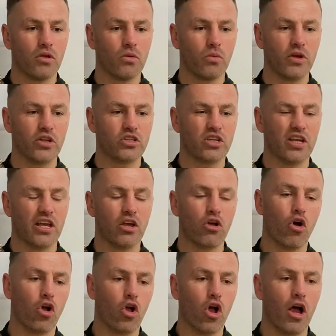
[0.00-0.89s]
which it
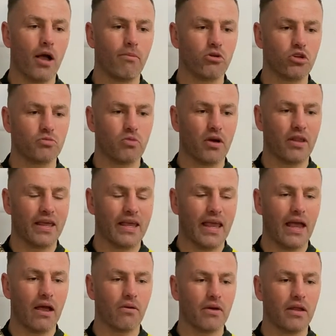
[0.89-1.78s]
got kiboshed by the
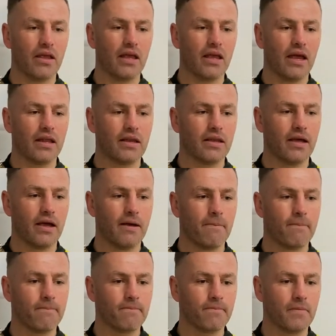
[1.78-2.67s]
county, and
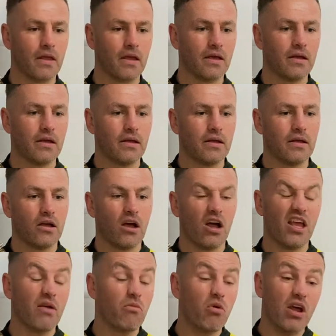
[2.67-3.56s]
um,
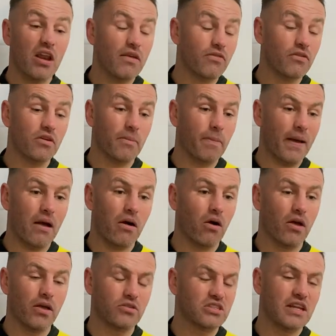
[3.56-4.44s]
it weren't even
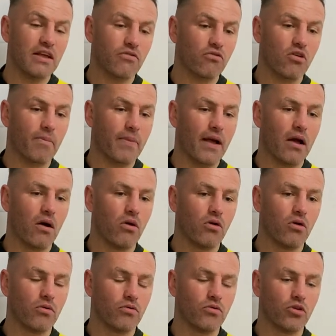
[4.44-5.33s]
about. It's never
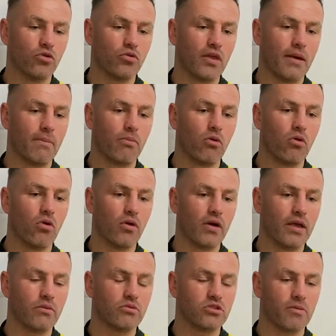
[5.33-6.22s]
about who they
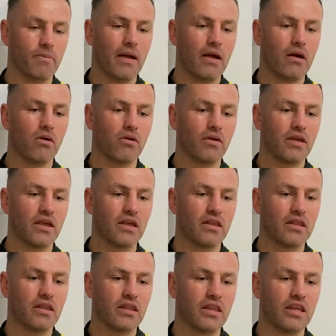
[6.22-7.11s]
bought. It was about
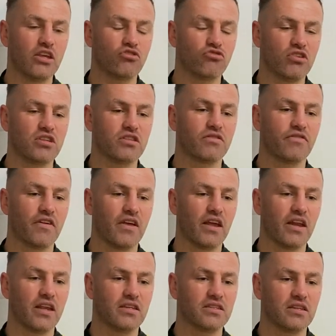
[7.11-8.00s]
the interest of
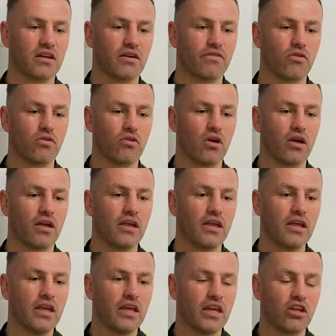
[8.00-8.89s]
fairness. And I feel like
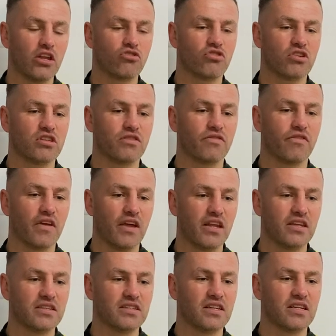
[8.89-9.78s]
in the interest of
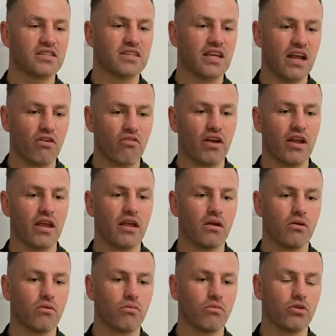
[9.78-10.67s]
fairness and integrity,
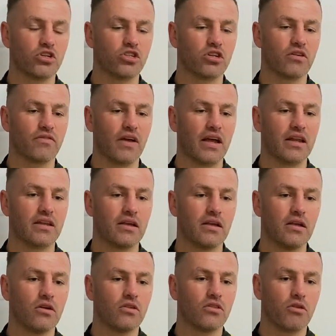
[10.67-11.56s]
we should have
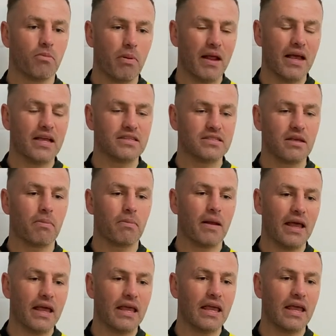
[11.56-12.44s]
had the players that
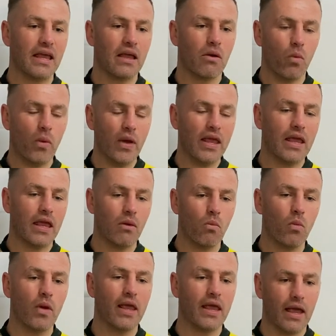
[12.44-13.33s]
play week in,
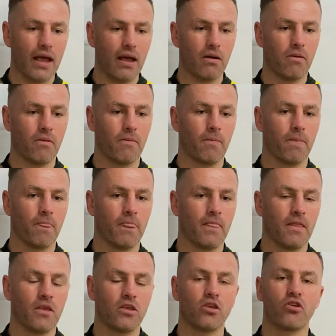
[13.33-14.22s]
week out,
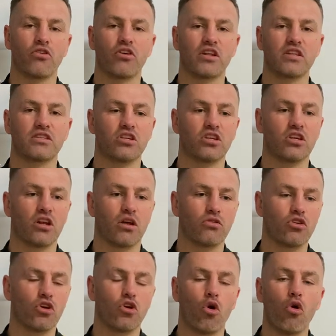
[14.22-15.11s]
your, you know,
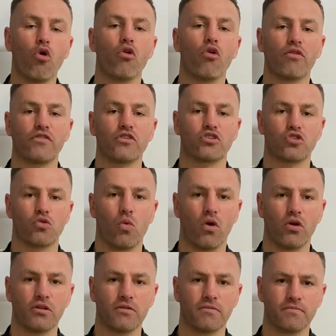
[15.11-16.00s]
your core of your
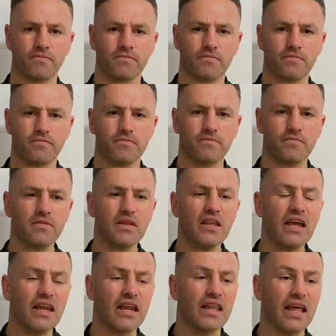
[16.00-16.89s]
squad.
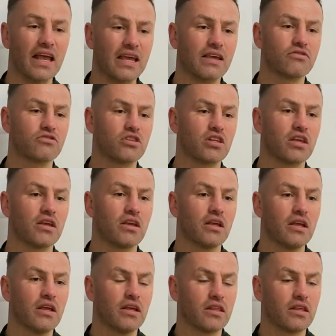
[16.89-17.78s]
And then that gives the,
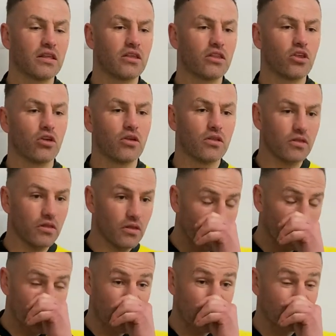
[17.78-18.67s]
the, the
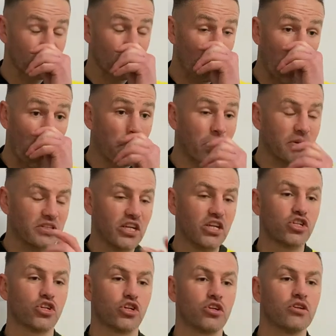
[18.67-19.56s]
gives the
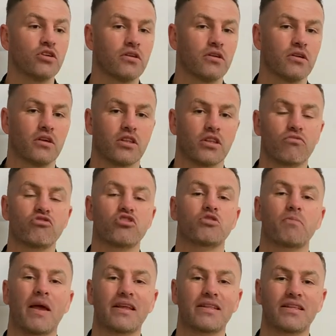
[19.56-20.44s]
competition the
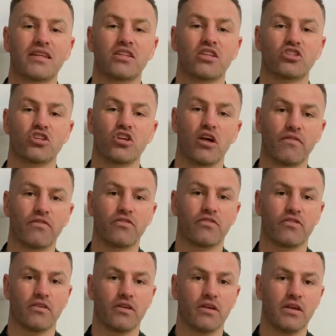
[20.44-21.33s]
respect it
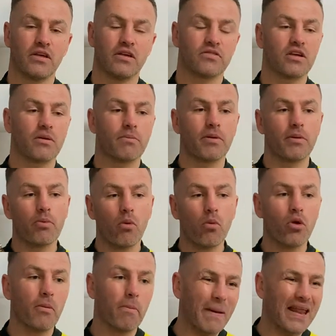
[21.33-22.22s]
deserves. Some people
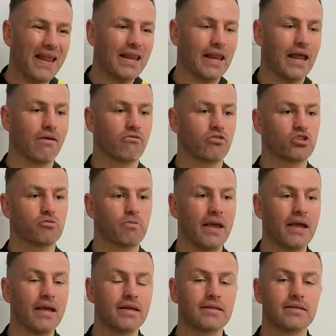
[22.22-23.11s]
want to bend that
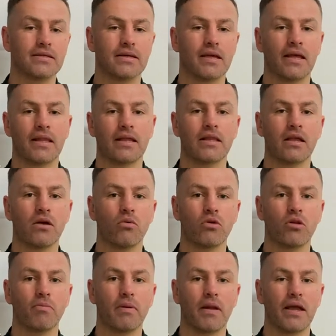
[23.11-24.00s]
respect and they don't
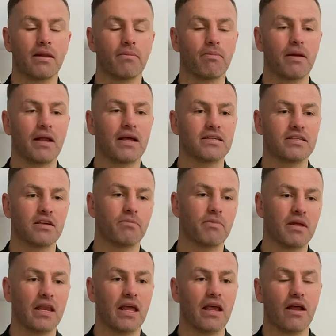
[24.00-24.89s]
want to play the players that have
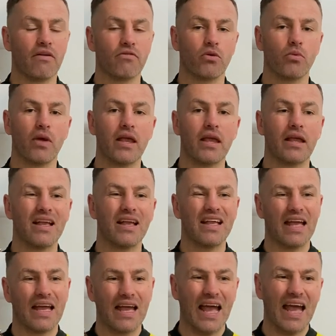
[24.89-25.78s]
been there every week.
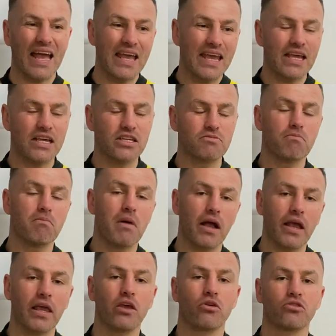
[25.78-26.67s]
A, it's
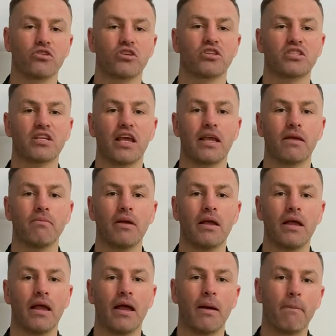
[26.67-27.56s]
muggy on your
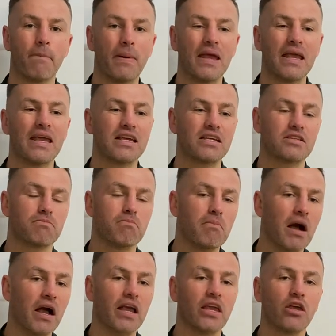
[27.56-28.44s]
team, and B, it's
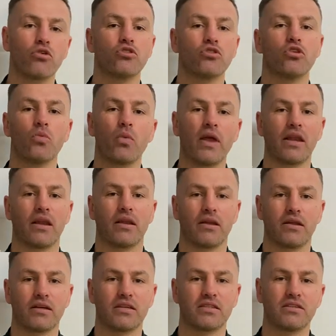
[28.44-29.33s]
muggy on your
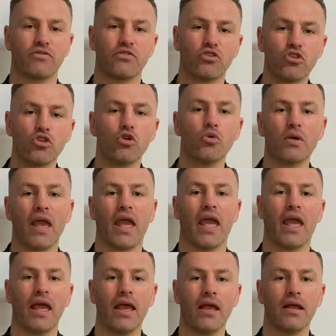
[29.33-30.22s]
wing. Because if you do get
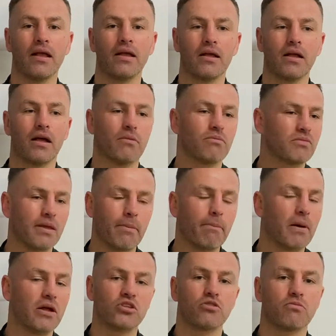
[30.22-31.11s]
it, then
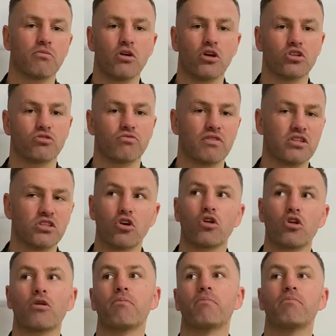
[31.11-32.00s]
bunch of mercenaries are
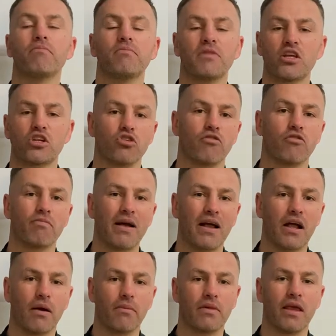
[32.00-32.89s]
going to nish off
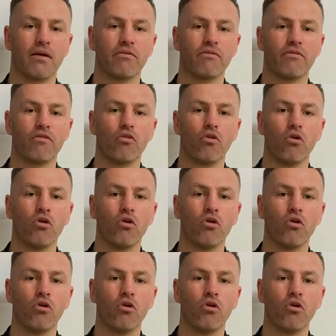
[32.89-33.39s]
back up the M4